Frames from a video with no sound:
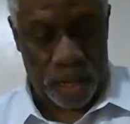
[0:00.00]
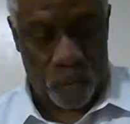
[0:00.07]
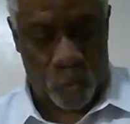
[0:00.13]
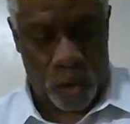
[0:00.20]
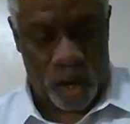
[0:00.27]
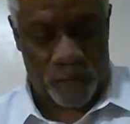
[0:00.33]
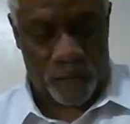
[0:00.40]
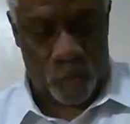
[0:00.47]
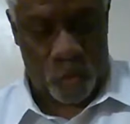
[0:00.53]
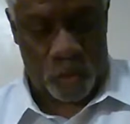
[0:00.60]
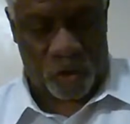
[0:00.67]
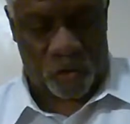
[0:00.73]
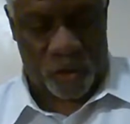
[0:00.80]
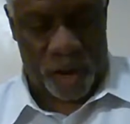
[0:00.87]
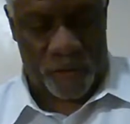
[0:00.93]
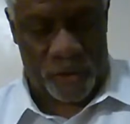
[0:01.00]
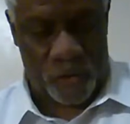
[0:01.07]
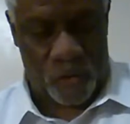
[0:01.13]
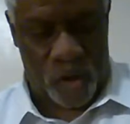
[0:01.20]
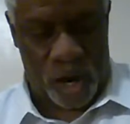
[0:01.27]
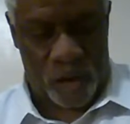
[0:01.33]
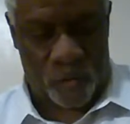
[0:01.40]
Well, 12
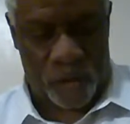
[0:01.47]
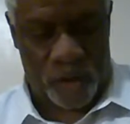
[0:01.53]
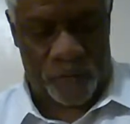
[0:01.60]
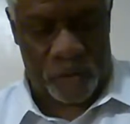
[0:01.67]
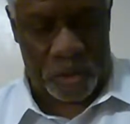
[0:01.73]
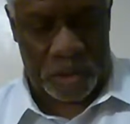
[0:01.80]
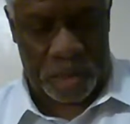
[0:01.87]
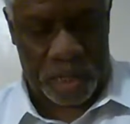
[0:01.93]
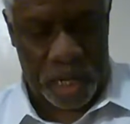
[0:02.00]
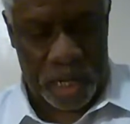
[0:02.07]
and 1, wherefore